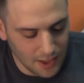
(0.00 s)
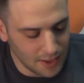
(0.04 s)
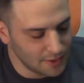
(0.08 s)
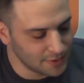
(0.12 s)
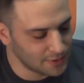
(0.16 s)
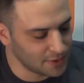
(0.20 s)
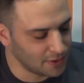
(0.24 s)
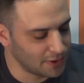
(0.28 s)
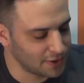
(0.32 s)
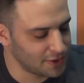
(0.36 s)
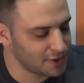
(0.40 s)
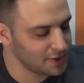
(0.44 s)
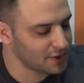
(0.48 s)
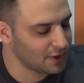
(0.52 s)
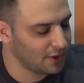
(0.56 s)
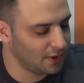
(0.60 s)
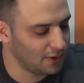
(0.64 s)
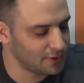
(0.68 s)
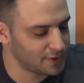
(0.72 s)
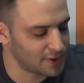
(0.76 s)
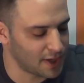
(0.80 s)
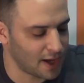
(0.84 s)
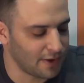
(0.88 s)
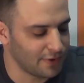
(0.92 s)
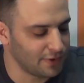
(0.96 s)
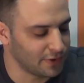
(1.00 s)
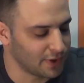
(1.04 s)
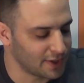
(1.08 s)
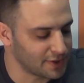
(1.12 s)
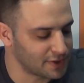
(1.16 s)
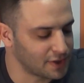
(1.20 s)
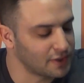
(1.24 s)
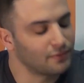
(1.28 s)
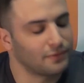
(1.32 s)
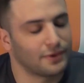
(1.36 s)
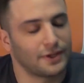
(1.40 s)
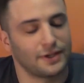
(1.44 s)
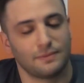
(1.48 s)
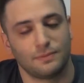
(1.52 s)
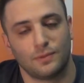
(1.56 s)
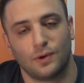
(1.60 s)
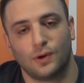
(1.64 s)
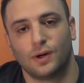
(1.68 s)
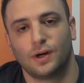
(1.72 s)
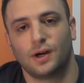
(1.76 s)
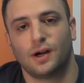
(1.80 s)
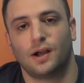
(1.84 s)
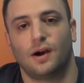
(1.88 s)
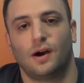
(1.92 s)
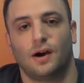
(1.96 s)
So I'll just close out. You guys can read
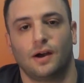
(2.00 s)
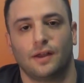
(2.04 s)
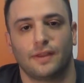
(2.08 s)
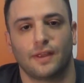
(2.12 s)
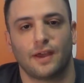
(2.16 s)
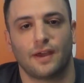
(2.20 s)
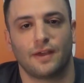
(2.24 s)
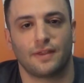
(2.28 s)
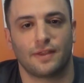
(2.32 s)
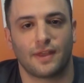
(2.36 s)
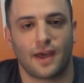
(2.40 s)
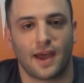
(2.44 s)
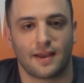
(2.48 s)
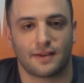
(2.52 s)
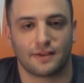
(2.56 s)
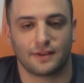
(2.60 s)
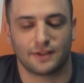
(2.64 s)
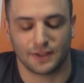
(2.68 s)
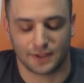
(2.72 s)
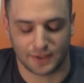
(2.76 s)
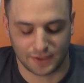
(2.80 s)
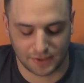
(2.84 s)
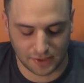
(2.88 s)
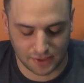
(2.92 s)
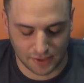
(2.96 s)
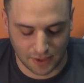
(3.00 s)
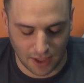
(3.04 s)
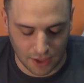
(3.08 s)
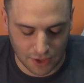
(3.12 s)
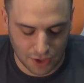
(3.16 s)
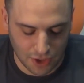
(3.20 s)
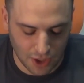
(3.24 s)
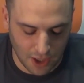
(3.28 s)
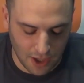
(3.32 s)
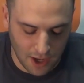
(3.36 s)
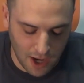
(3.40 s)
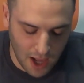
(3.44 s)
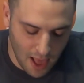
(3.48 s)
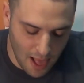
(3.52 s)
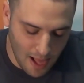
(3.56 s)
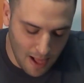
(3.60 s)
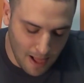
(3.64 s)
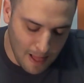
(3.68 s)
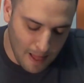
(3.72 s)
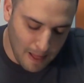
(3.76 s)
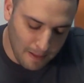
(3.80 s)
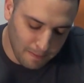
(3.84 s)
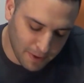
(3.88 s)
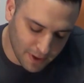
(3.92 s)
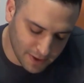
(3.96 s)
more on that discussion,
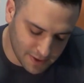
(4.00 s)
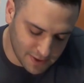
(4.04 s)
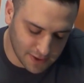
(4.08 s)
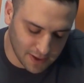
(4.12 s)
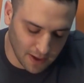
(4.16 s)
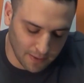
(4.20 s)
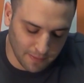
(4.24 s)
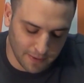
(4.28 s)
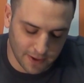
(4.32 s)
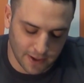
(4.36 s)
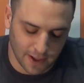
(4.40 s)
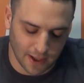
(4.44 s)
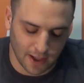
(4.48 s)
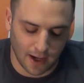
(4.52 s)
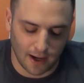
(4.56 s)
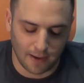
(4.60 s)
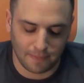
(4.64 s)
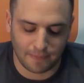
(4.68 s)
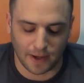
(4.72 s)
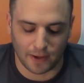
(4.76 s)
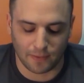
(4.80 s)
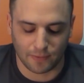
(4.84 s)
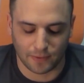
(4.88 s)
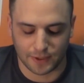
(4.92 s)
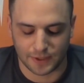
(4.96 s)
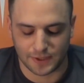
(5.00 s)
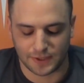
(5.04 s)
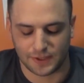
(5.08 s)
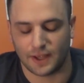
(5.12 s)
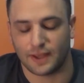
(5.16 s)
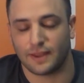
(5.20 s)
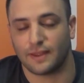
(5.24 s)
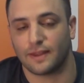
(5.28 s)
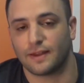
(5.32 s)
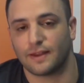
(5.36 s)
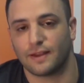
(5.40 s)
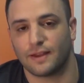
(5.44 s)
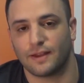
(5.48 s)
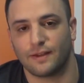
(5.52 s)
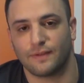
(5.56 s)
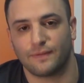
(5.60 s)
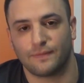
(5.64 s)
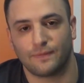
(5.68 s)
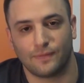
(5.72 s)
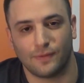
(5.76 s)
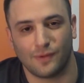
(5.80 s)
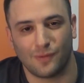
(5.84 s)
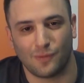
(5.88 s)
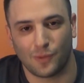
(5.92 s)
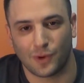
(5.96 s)
but summing it up, I want to say that
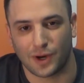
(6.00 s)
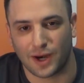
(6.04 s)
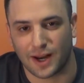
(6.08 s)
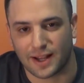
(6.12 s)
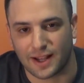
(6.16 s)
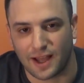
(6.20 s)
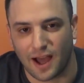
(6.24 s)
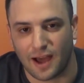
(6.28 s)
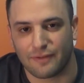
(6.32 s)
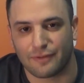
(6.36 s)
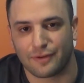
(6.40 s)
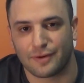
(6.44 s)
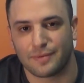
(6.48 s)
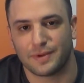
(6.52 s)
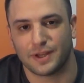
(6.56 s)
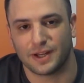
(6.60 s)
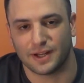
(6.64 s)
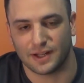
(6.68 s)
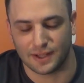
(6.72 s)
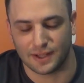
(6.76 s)
what I got from it